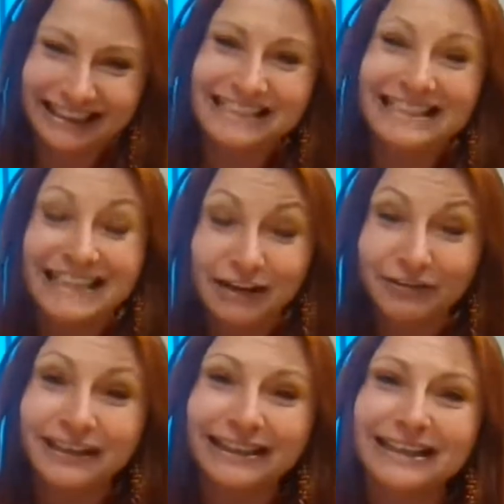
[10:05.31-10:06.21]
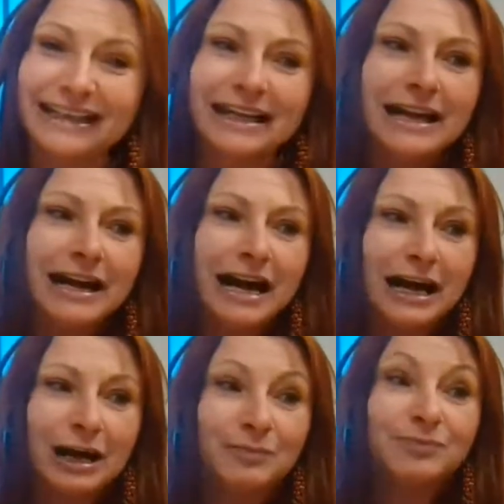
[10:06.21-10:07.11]
It's definitely
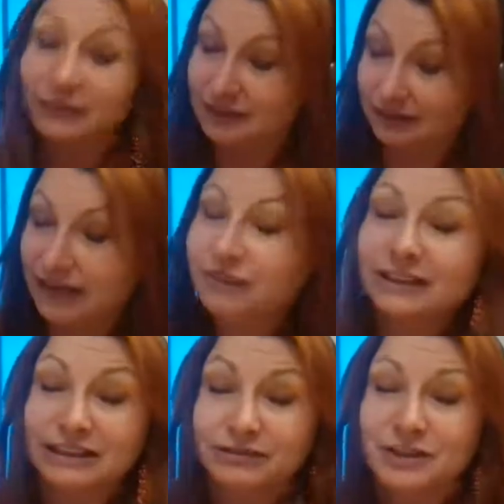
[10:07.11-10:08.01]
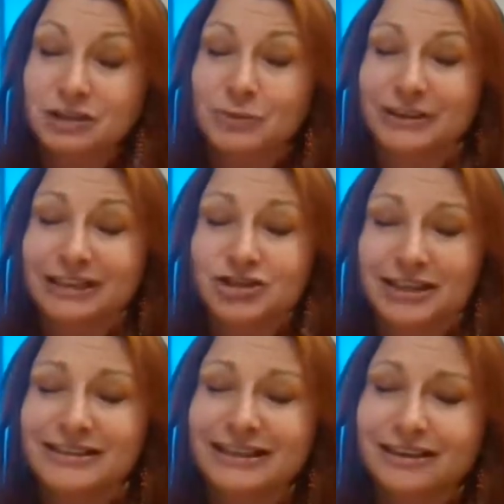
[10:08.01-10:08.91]
first point
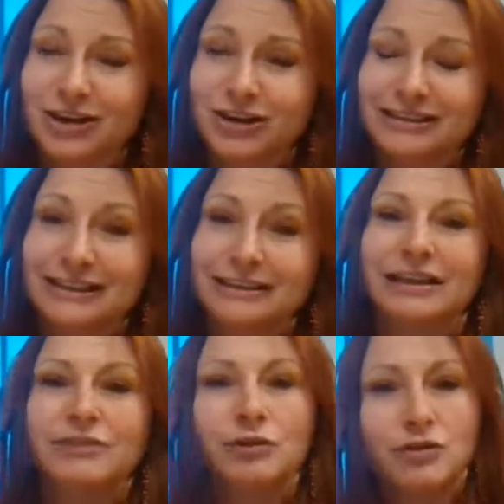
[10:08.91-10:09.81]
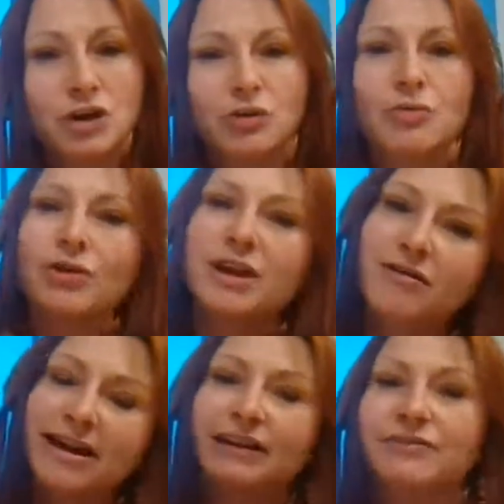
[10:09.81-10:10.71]
ingesting the content, and if you've got
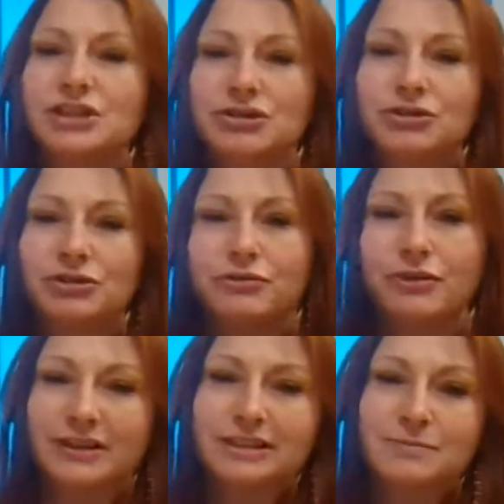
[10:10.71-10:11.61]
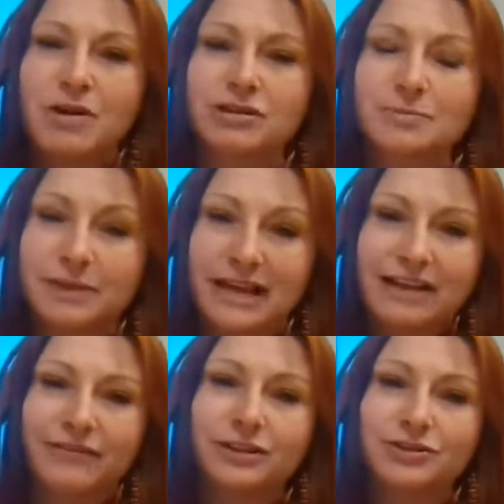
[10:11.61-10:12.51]
audio and visual, you've got these multiple
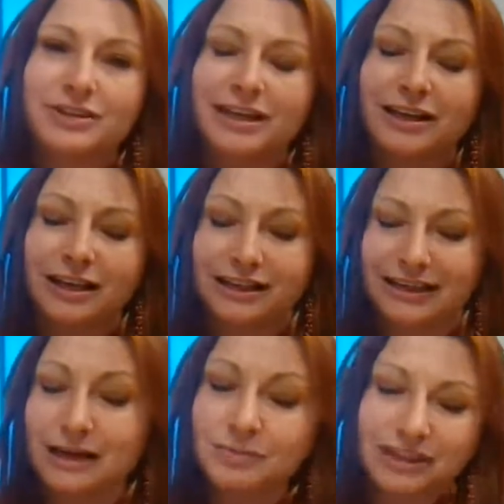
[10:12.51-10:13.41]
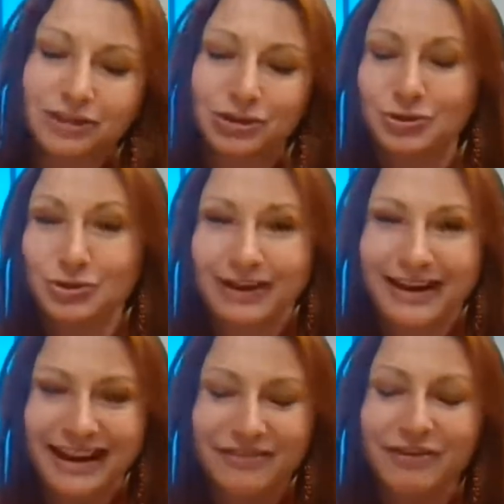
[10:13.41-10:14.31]
avenues that it comes into your
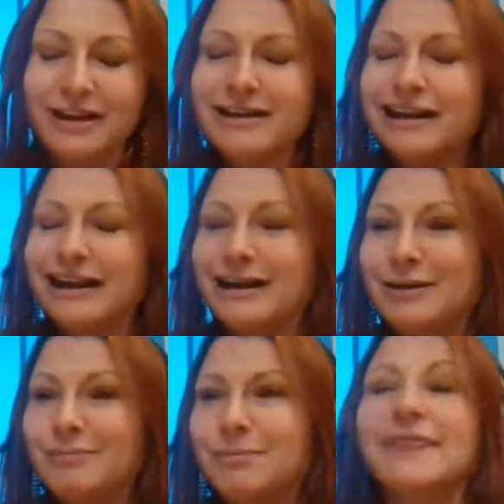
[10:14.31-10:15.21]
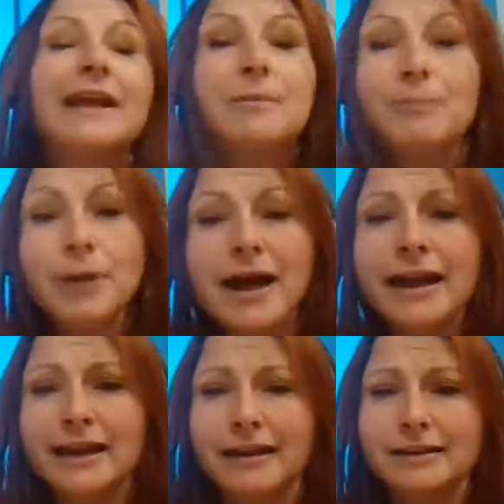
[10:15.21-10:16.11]
life. But then
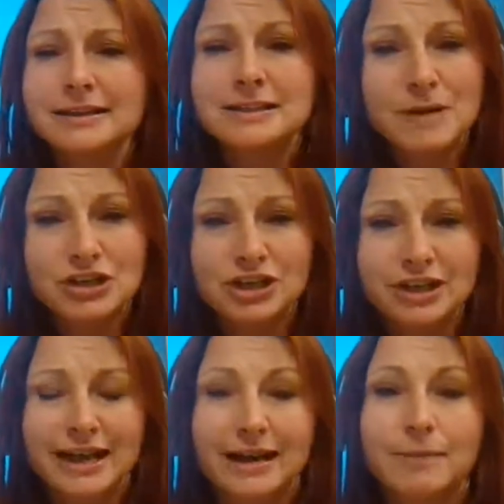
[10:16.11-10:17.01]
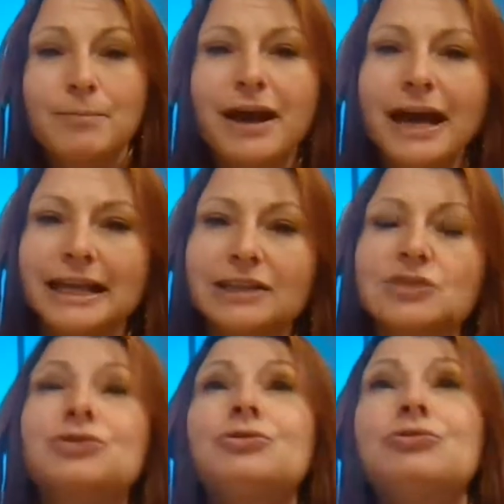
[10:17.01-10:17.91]
applying it, especially, and applying it
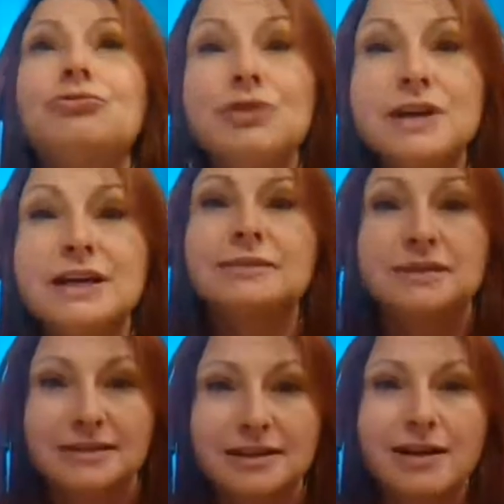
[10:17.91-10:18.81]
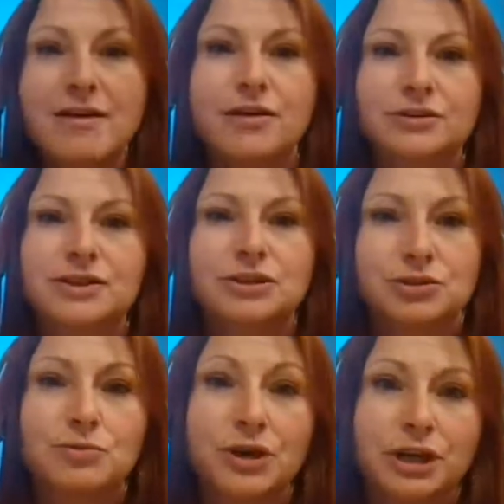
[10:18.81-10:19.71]
to real scenarios that
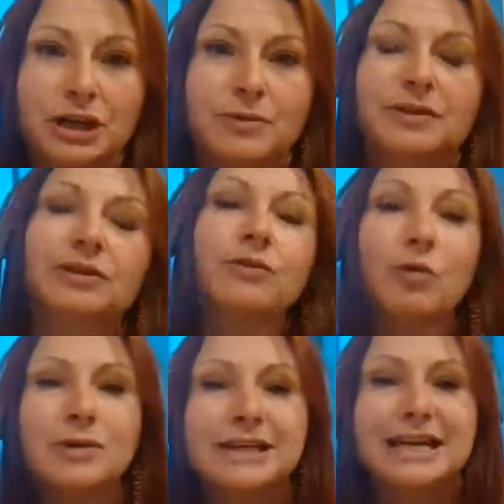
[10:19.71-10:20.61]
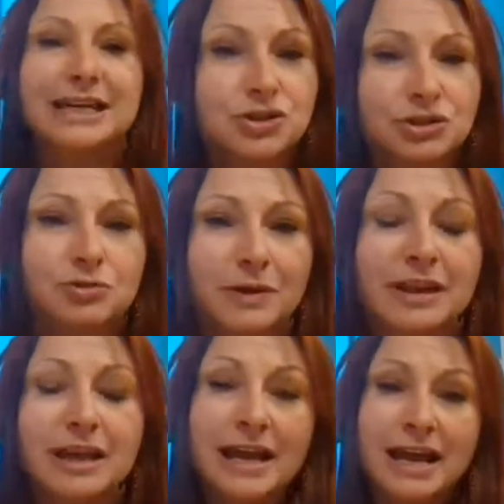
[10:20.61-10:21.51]
you're working with and you've always had issues with
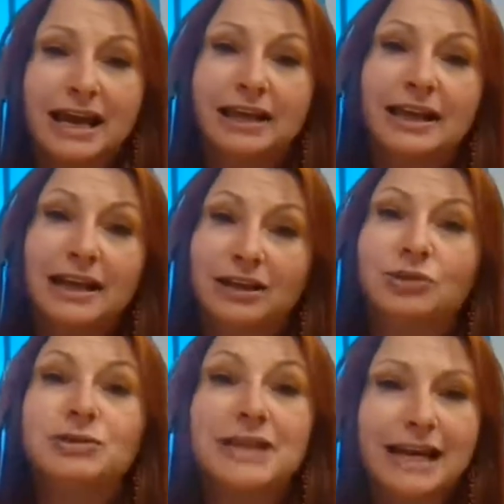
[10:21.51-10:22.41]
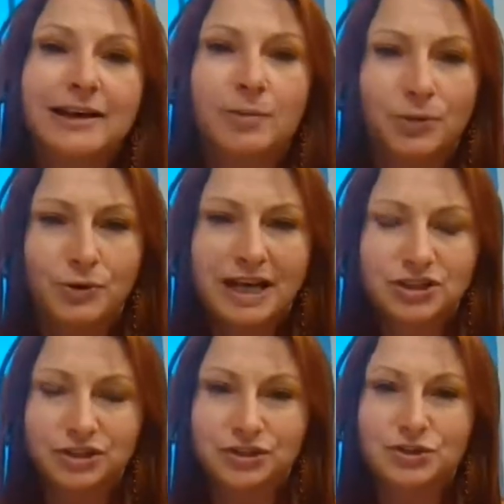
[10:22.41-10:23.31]
in your daily
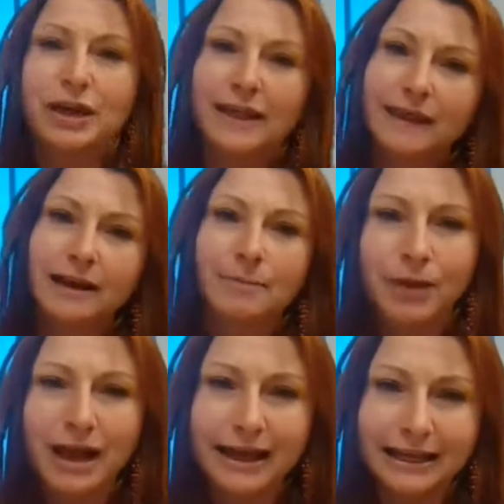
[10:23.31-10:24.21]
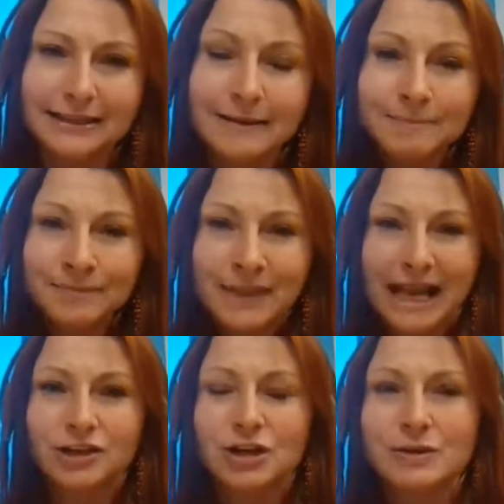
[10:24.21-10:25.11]
operations, you can then apply it.
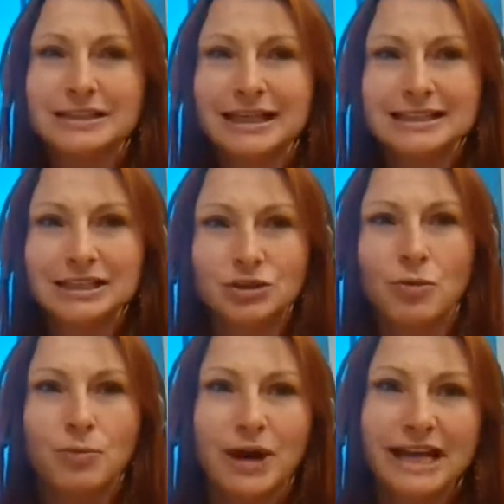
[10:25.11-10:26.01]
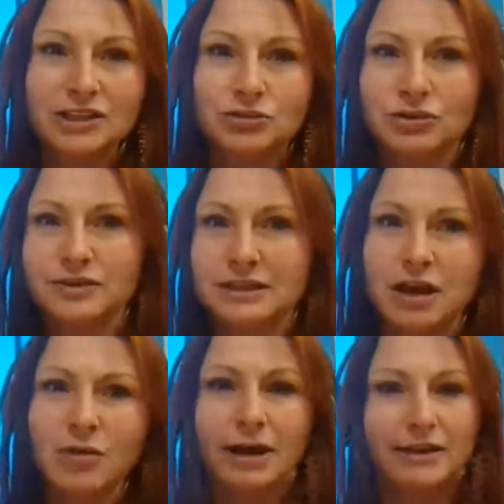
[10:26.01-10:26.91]
And it's your brain sort of says,
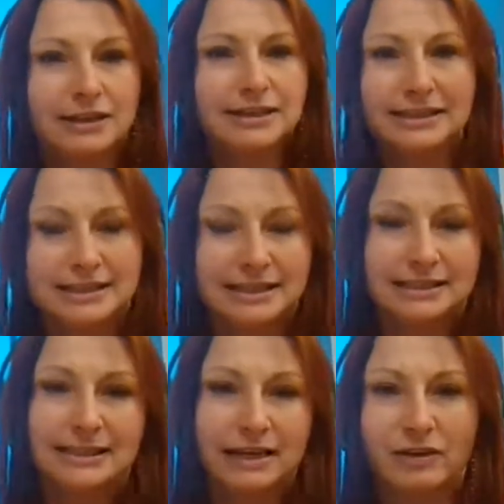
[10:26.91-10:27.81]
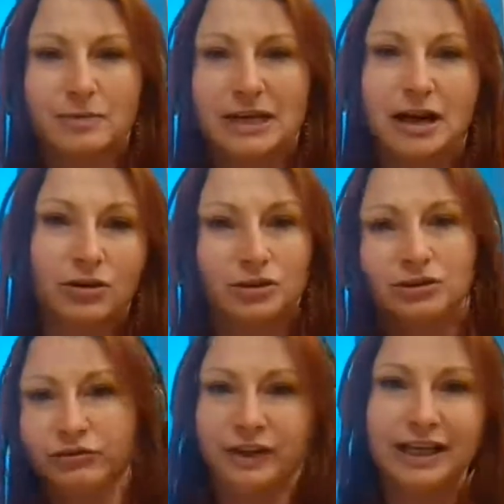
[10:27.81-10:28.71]
oh well, this is giving me now a
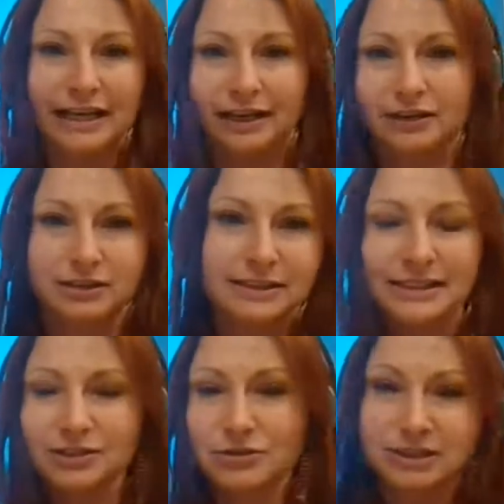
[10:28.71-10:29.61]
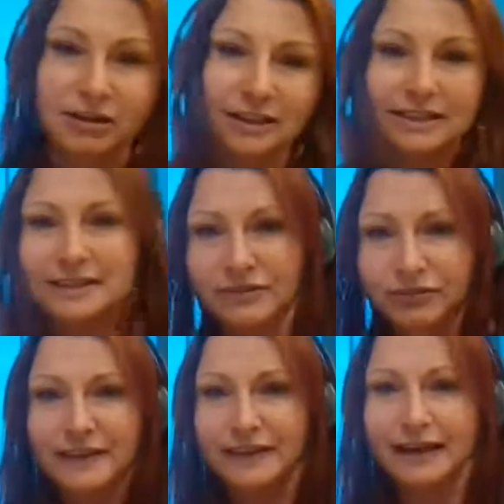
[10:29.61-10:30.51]
good feeling because this result is
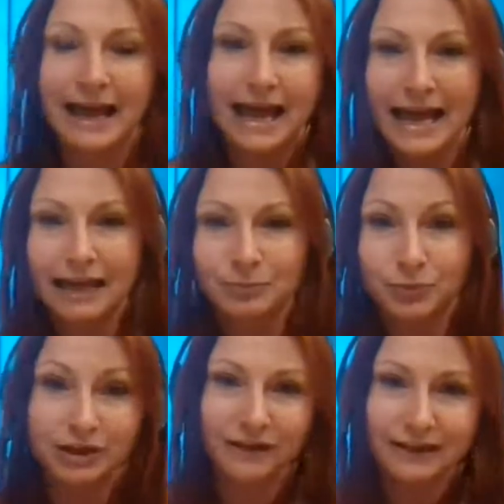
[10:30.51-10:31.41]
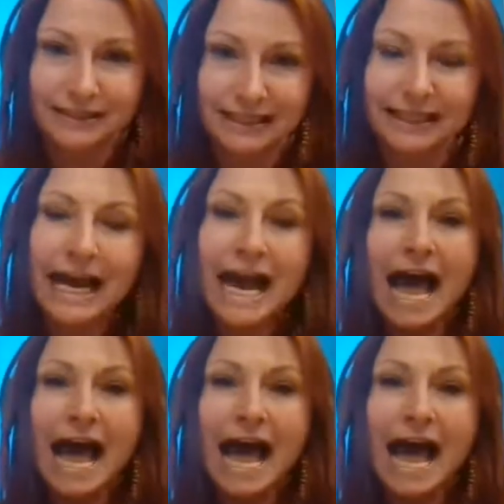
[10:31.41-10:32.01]
different than I had previously.